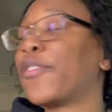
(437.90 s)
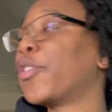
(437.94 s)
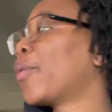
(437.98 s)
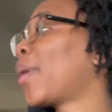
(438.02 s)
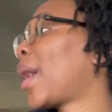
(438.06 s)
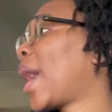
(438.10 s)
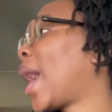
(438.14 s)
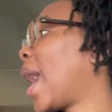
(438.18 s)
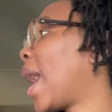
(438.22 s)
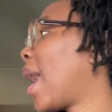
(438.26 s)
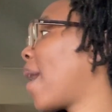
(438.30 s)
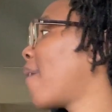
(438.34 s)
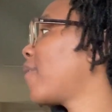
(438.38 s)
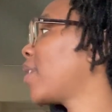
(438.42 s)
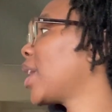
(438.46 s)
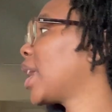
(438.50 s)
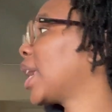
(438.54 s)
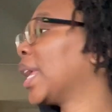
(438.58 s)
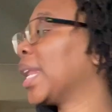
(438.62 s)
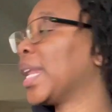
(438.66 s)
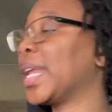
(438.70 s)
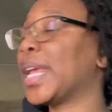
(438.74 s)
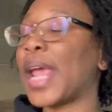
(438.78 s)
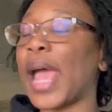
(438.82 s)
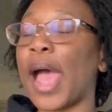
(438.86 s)
you have
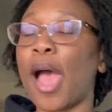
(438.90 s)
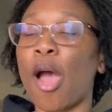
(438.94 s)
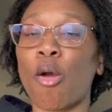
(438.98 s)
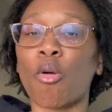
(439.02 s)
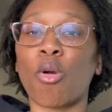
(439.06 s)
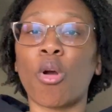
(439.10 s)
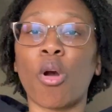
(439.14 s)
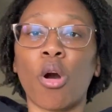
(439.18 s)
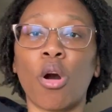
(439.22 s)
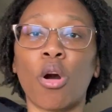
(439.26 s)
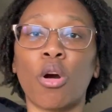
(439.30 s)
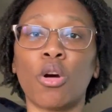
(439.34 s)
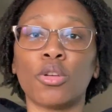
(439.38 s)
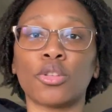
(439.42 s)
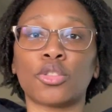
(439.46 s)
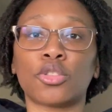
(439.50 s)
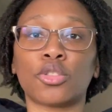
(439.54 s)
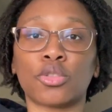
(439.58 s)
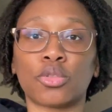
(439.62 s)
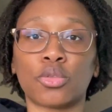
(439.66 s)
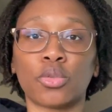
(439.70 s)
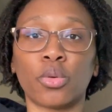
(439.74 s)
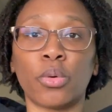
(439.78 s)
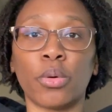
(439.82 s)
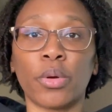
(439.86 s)
any alcohol
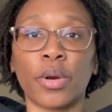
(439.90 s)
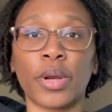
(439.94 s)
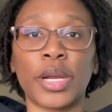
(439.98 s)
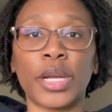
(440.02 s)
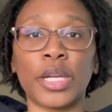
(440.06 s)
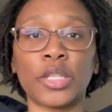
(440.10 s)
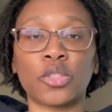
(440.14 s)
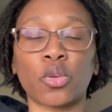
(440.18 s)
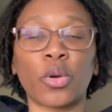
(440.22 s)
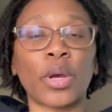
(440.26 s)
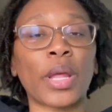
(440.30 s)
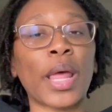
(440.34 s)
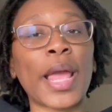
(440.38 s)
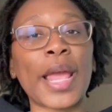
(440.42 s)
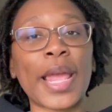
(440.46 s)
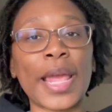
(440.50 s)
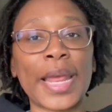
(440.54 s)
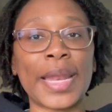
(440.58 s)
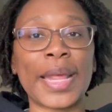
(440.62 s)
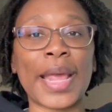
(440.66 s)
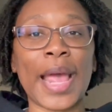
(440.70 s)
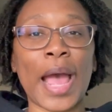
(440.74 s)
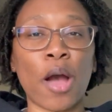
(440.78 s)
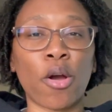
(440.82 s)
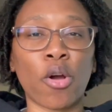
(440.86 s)
storage or like
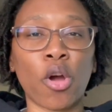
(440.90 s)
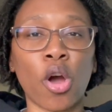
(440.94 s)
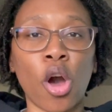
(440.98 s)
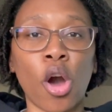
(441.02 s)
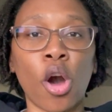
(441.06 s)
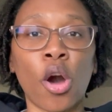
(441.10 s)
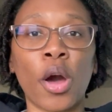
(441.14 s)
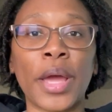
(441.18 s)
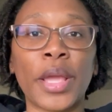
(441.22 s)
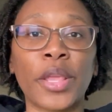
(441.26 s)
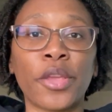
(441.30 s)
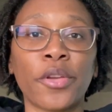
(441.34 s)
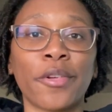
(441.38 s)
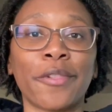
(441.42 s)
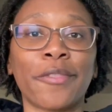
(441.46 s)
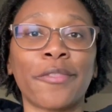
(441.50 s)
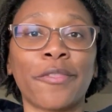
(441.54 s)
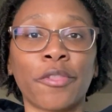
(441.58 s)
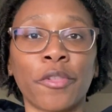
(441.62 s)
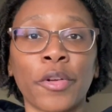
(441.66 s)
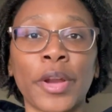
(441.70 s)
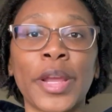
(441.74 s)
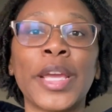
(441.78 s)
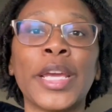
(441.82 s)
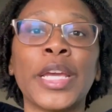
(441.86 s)
any alcohol in your
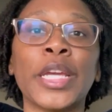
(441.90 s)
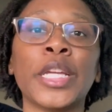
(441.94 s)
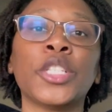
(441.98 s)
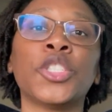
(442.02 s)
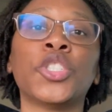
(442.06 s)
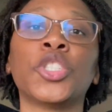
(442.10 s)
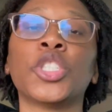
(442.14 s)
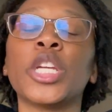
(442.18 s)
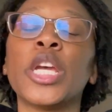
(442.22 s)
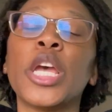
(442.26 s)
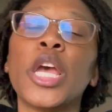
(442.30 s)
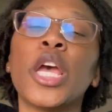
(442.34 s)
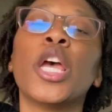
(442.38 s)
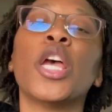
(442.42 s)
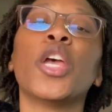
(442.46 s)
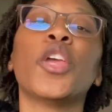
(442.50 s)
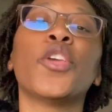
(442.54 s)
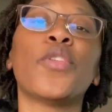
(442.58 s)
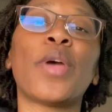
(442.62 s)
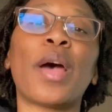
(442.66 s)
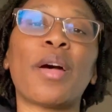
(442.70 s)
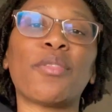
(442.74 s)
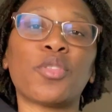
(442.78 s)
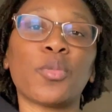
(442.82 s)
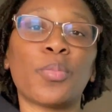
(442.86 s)
fridge,
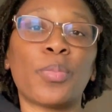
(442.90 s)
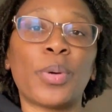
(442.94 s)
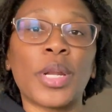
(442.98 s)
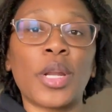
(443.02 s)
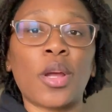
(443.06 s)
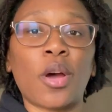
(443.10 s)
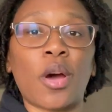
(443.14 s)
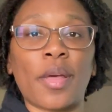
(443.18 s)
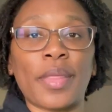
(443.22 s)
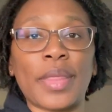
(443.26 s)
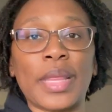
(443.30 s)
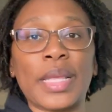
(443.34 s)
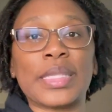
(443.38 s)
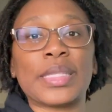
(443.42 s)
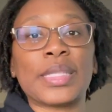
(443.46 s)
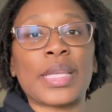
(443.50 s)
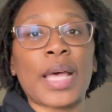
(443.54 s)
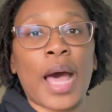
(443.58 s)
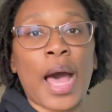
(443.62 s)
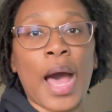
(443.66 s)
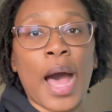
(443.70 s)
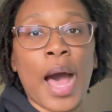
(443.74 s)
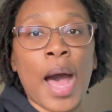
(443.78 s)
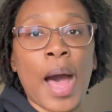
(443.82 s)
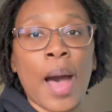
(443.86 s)
you have to put it on the
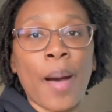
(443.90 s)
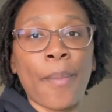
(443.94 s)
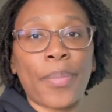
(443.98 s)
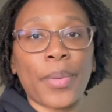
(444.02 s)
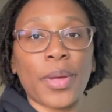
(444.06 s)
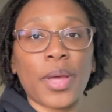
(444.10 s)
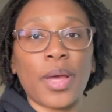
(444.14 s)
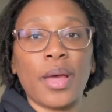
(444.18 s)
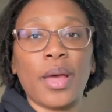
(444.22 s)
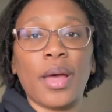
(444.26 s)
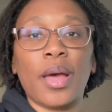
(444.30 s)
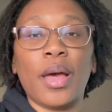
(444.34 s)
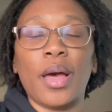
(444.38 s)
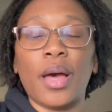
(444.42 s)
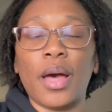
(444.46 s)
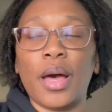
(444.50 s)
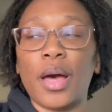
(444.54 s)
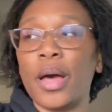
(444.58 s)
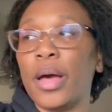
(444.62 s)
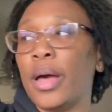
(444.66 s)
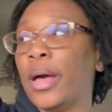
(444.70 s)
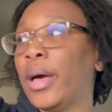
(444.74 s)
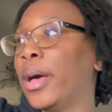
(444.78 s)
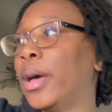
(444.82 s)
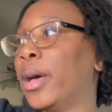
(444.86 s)
top
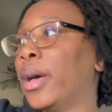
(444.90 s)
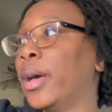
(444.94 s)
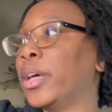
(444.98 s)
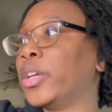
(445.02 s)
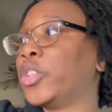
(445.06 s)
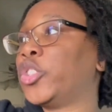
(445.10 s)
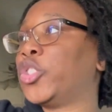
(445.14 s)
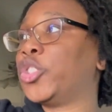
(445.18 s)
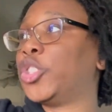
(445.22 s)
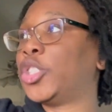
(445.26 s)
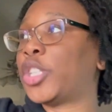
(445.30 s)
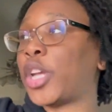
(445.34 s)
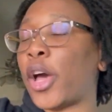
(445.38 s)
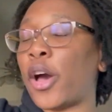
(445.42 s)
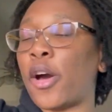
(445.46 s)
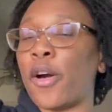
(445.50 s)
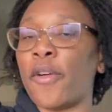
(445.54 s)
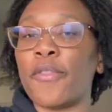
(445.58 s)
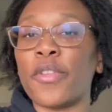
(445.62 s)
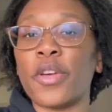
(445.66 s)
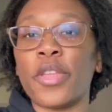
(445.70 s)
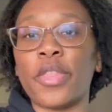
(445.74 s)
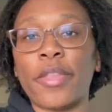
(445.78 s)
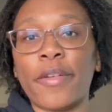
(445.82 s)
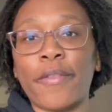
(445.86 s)
uh,
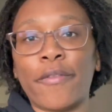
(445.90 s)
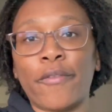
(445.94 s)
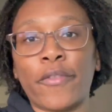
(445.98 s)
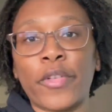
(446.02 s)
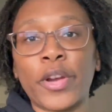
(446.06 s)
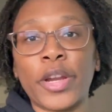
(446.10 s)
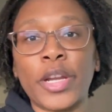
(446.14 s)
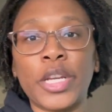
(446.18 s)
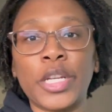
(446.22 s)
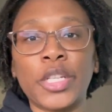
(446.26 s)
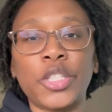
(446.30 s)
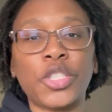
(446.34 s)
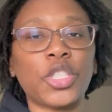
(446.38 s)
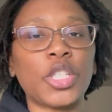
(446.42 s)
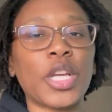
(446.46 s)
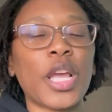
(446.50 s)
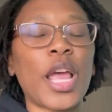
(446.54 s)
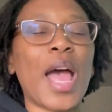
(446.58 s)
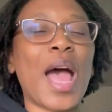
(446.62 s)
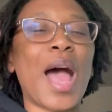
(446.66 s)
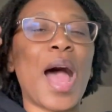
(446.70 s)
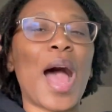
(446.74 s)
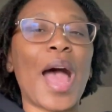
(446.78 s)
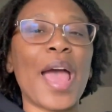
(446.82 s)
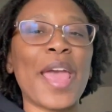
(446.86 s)
shelf in the fridge.
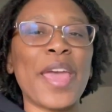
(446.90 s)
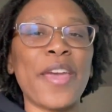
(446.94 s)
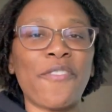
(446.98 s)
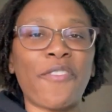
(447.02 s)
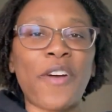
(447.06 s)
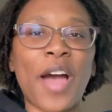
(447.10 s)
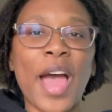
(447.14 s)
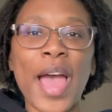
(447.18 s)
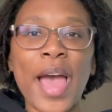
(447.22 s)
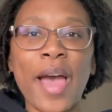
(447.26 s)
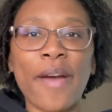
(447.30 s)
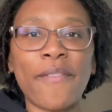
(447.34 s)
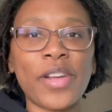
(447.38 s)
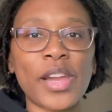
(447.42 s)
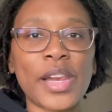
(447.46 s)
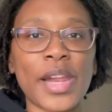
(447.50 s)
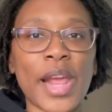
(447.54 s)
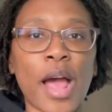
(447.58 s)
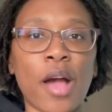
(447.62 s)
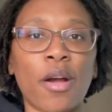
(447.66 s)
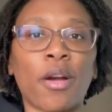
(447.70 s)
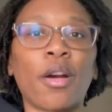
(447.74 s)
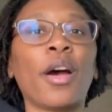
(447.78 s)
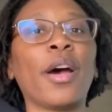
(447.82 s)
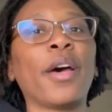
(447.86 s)
If I have any
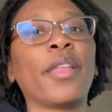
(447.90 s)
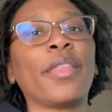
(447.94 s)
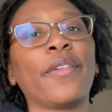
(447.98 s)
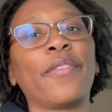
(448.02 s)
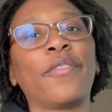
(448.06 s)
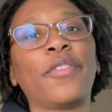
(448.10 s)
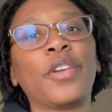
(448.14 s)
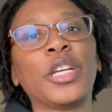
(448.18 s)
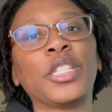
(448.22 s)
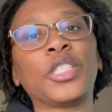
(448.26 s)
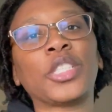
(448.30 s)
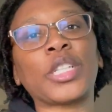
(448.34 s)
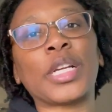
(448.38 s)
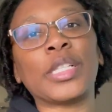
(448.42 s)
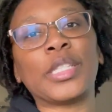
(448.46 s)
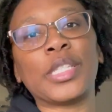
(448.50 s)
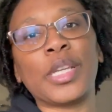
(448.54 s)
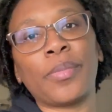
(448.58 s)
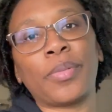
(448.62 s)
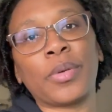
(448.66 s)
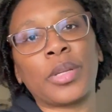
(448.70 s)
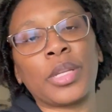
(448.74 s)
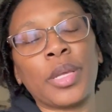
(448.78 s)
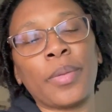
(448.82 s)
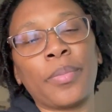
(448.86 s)
alcohol in the fridge, I
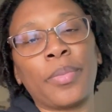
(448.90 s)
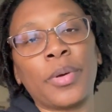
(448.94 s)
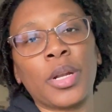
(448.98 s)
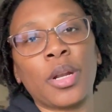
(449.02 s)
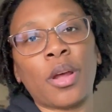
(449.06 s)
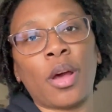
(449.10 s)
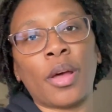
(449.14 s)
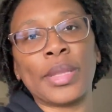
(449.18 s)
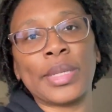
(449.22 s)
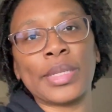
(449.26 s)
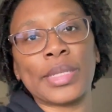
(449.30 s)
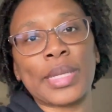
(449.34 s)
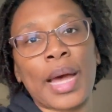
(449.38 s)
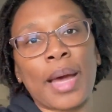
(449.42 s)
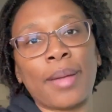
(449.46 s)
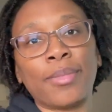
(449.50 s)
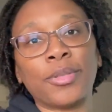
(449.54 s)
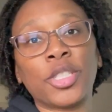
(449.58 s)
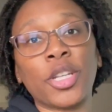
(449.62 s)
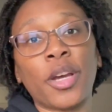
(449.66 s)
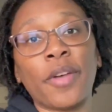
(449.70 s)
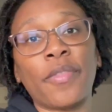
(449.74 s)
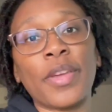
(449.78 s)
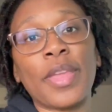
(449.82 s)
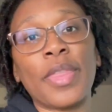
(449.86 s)
typically put it on the top
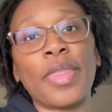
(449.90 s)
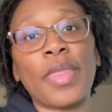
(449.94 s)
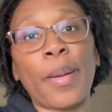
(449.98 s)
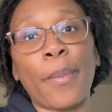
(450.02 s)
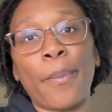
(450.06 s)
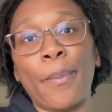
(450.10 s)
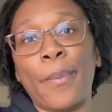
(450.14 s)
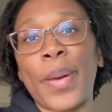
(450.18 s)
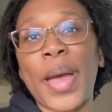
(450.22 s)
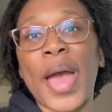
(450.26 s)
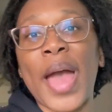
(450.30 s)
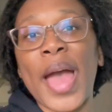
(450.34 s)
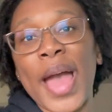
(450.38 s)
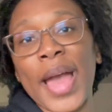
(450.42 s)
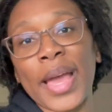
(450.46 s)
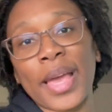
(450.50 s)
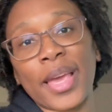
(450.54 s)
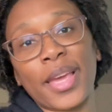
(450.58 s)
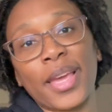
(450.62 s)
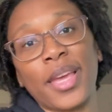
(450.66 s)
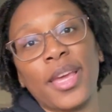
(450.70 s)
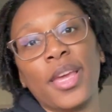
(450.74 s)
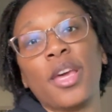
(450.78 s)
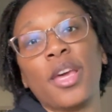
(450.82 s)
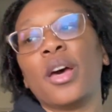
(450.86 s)
shelf in the
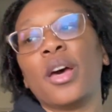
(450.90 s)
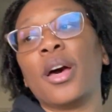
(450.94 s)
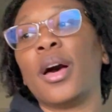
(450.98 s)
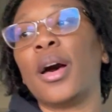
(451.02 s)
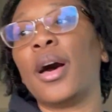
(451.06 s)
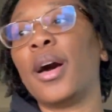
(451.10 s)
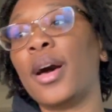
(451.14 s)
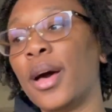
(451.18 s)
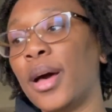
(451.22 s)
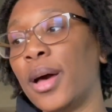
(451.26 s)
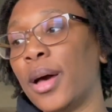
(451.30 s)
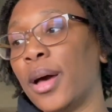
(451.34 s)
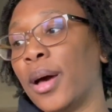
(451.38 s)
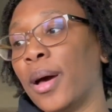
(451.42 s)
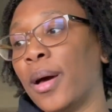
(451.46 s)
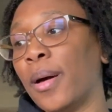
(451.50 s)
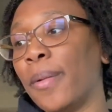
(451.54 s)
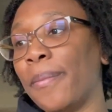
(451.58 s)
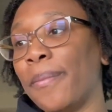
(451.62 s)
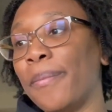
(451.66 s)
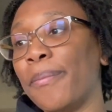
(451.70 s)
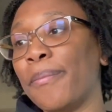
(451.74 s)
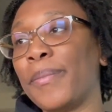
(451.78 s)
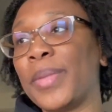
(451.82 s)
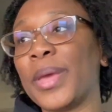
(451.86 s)
back
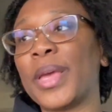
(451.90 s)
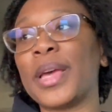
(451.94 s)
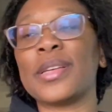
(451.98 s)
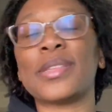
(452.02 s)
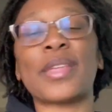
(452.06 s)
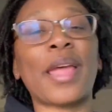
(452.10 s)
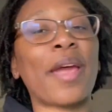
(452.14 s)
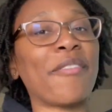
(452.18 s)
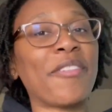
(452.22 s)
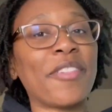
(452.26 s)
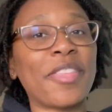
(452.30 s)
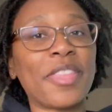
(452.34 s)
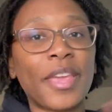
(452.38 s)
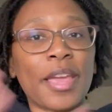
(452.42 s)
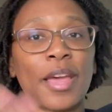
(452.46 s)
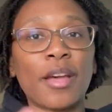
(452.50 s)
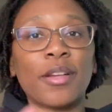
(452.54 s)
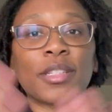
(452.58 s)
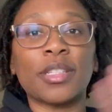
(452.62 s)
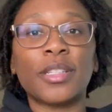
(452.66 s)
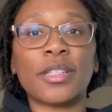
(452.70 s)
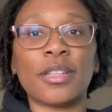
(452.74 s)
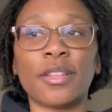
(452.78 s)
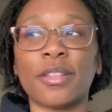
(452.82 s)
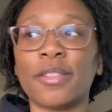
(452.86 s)
um, because everything
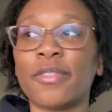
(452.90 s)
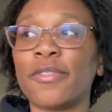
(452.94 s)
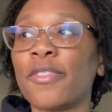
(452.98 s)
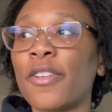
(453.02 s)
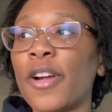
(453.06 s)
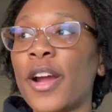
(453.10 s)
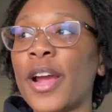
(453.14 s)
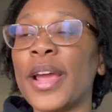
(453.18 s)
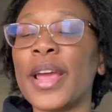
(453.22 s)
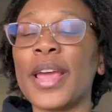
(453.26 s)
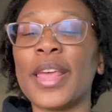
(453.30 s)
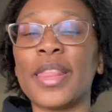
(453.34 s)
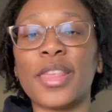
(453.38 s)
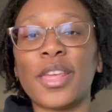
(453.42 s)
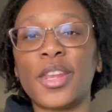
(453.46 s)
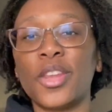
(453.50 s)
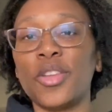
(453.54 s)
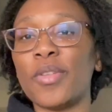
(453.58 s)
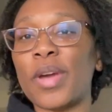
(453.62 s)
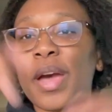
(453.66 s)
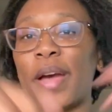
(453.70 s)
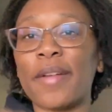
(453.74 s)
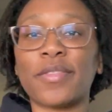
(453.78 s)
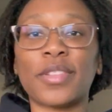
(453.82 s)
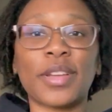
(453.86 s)
else in the front and then you
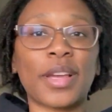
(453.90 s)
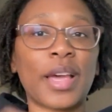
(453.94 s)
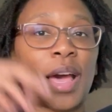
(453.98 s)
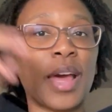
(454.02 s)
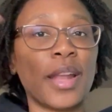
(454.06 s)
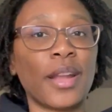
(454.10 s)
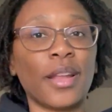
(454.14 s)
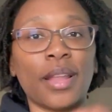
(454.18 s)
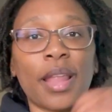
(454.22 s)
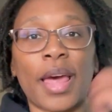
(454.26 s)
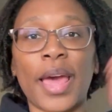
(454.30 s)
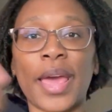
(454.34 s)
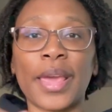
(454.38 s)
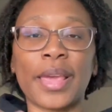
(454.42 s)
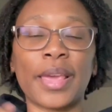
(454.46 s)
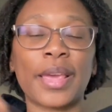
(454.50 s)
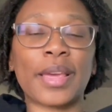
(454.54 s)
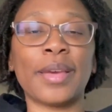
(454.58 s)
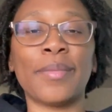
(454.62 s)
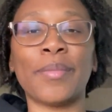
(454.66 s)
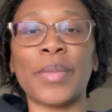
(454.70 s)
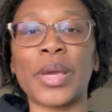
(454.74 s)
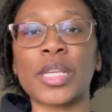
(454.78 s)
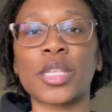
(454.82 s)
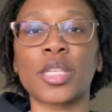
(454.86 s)
have to kind of like,
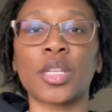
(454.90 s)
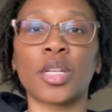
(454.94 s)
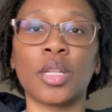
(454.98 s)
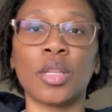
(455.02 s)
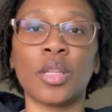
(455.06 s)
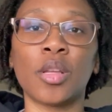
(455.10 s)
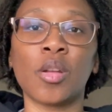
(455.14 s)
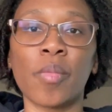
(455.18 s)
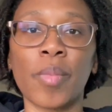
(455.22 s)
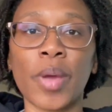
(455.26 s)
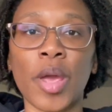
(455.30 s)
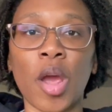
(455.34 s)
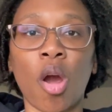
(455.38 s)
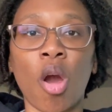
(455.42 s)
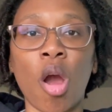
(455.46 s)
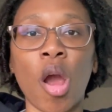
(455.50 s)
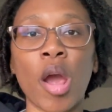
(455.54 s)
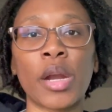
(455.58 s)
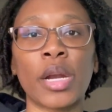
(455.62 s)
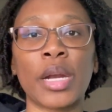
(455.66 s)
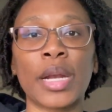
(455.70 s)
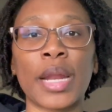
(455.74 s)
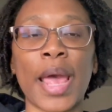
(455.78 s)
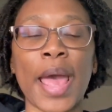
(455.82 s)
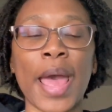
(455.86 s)
it makes it a little bit
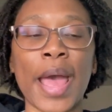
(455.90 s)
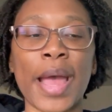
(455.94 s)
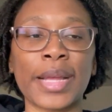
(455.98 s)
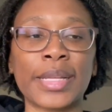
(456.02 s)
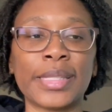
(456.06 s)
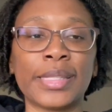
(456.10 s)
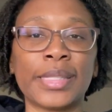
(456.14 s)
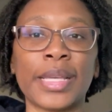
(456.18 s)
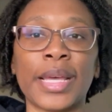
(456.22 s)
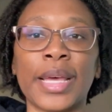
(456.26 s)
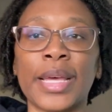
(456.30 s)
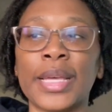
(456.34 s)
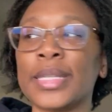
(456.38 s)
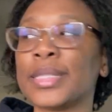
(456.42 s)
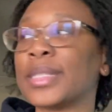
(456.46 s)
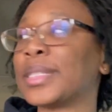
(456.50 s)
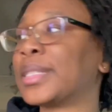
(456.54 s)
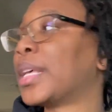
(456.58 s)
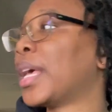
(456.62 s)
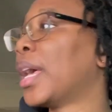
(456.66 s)
harder to access.